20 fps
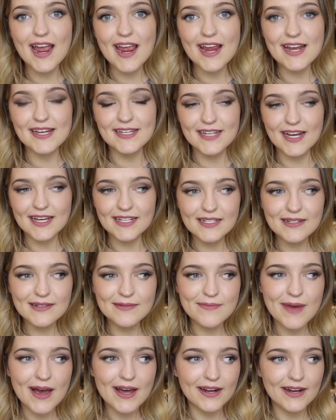it
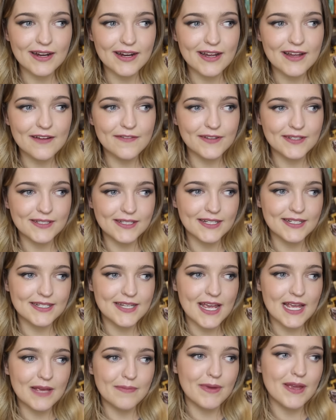doesn't matter if it's going to
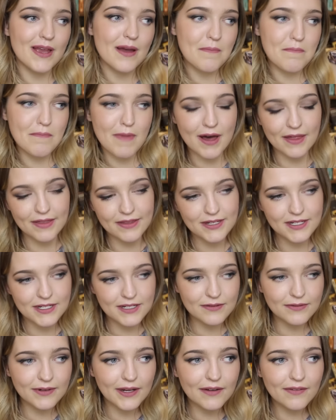take me a month
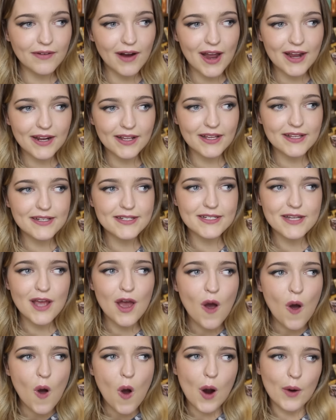to rewrite it
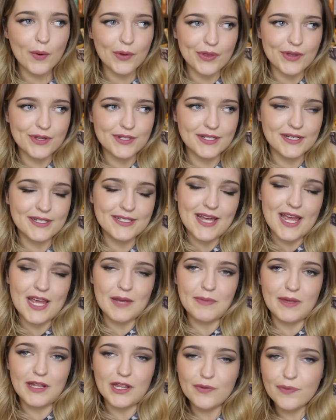or whether it's going to
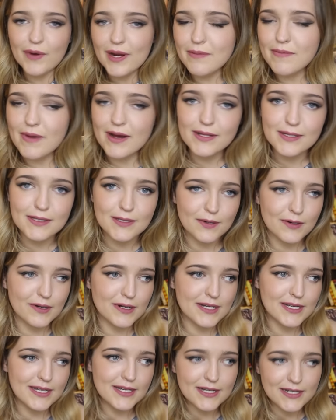take me 3 months
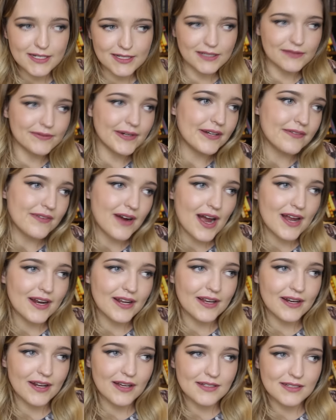or a year to
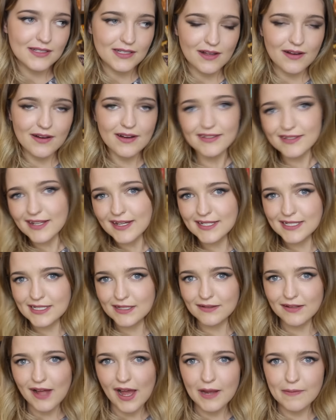rewrite it. As long as I
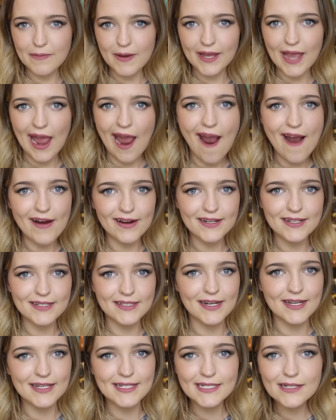still like my
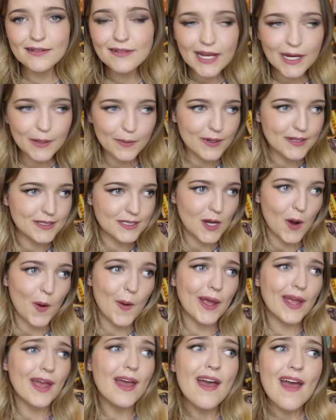characters and I still like where it's
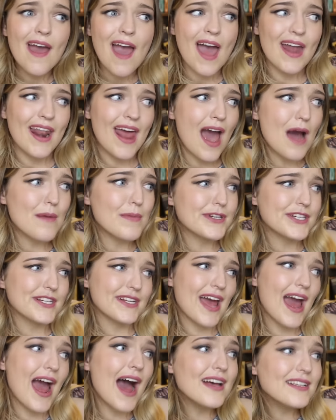going and how much
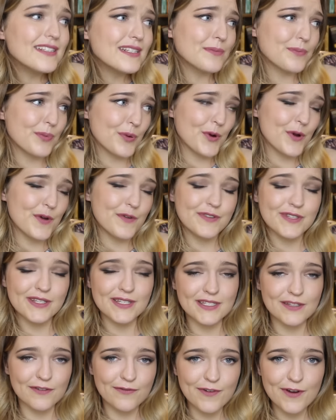it has improved
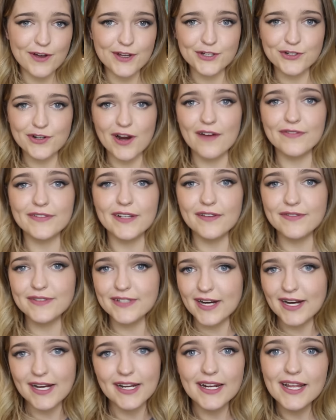since the first draft I've
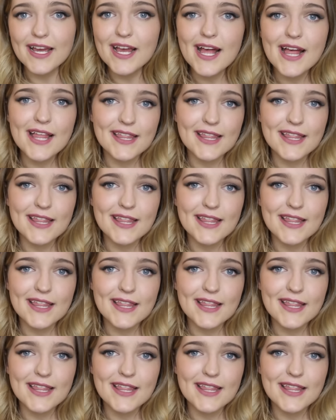done,